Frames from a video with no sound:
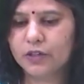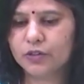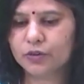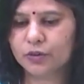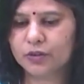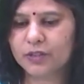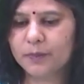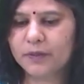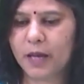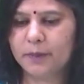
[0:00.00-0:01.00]
So
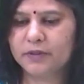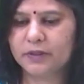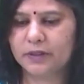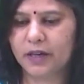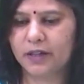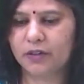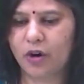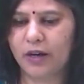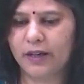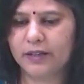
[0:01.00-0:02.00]
sometimes they are
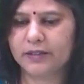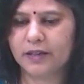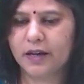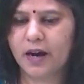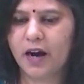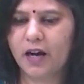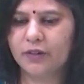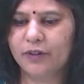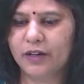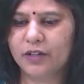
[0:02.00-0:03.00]
called as
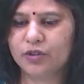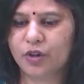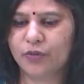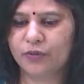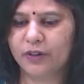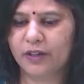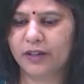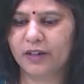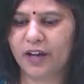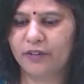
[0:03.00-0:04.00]
hardware, software,
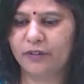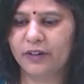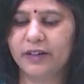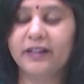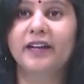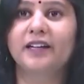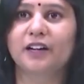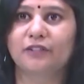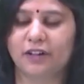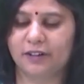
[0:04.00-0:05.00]
liveware and
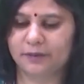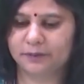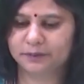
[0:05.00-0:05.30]
dataware.